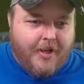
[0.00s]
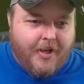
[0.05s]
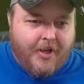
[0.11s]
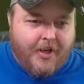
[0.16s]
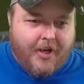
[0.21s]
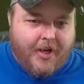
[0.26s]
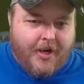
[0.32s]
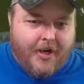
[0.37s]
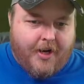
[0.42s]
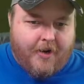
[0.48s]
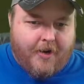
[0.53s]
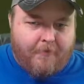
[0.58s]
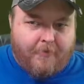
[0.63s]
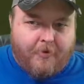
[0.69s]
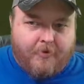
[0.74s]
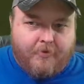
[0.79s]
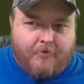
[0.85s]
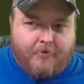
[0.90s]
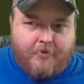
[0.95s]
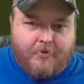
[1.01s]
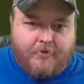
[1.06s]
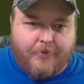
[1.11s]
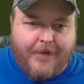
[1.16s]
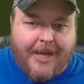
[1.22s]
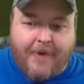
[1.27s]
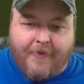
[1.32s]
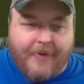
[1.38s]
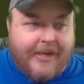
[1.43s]

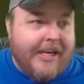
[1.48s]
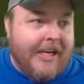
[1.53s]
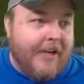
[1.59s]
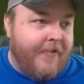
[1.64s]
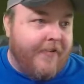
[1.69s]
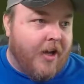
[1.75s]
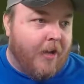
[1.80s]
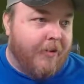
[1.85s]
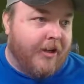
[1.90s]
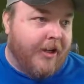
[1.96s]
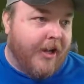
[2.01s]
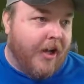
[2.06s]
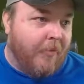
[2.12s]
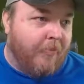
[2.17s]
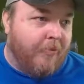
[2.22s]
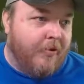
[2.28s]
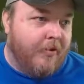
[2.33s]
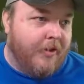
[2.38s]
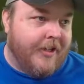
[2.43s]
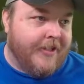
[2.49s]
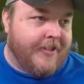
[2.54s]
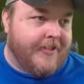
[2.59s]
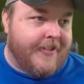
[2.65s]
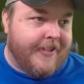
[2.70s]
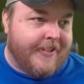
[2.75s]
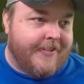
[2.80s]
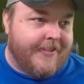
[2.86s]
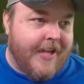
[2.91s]
We have Eve coming up in
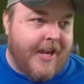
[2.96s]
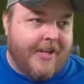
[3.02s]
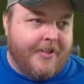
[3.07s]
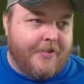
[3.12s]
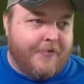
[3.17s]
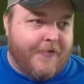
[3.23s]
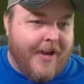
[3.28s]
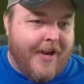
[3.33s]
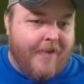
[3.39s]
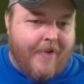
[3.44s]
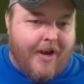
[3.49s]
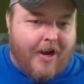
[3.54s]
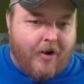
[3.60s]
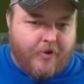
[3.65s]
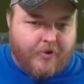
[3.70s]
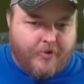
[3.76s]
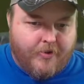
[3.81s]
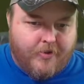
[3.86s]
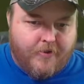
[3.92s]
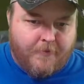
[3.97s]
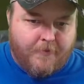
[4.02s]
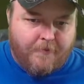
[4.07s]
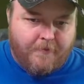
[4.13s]
6 days, 5 hours.